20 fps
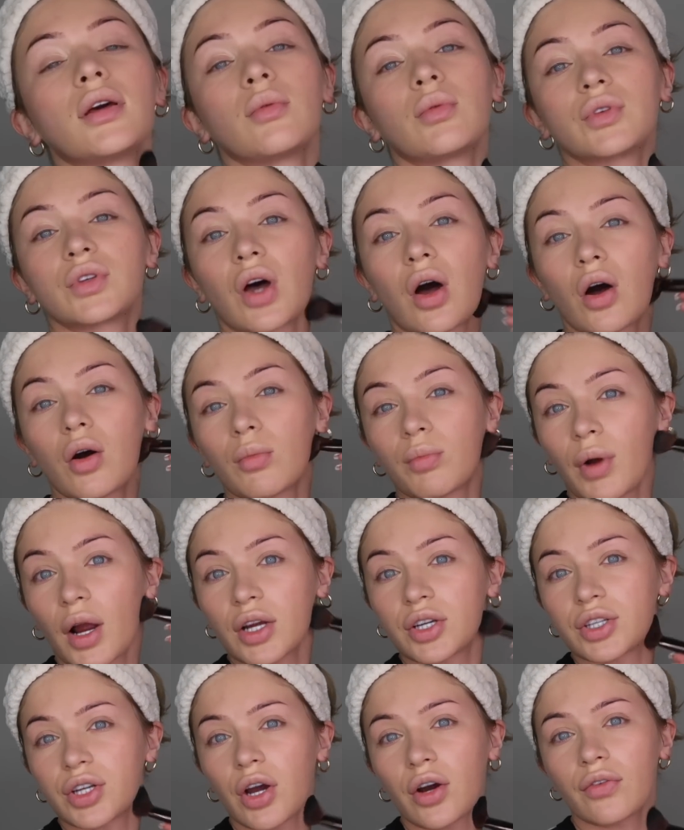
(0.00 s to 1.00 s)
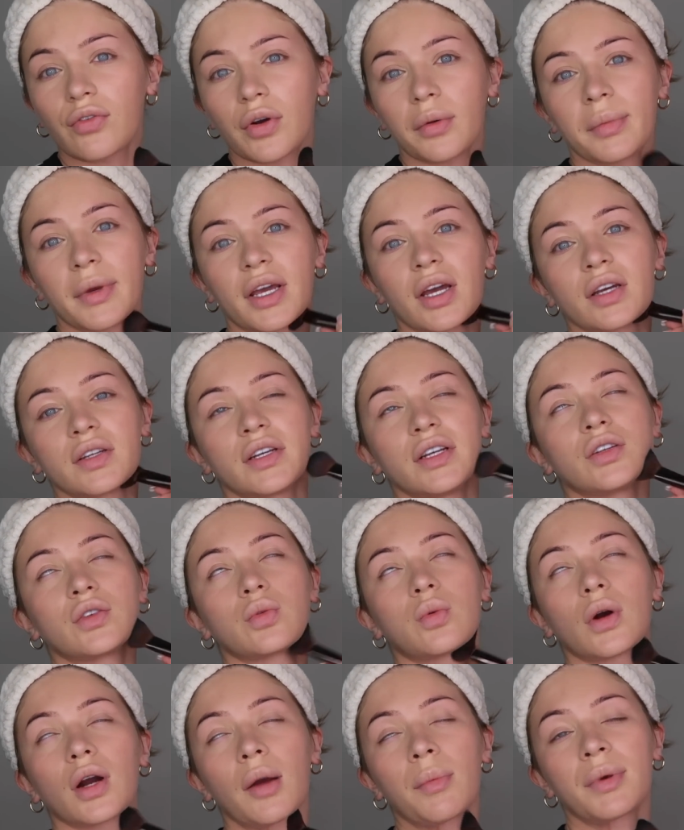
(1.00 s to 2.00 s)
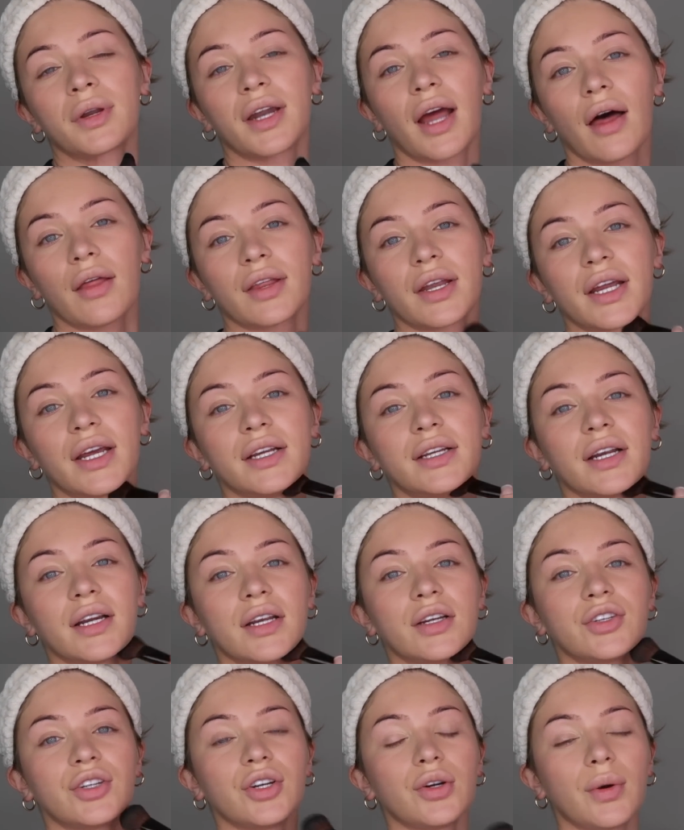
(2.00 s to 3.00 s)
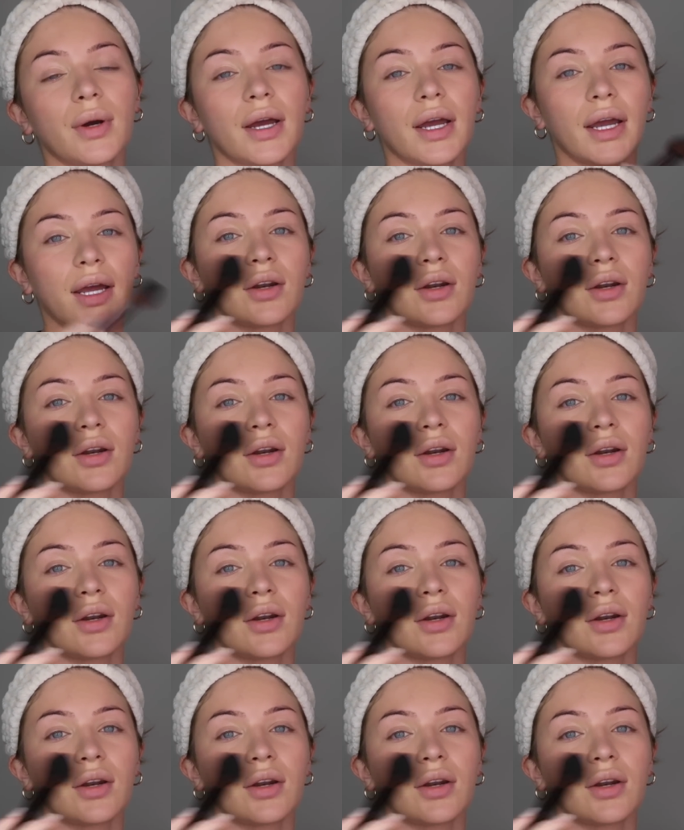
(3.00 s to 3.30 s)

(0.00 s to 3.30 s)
it was all brushed over because he swore up and down that he didn't do it.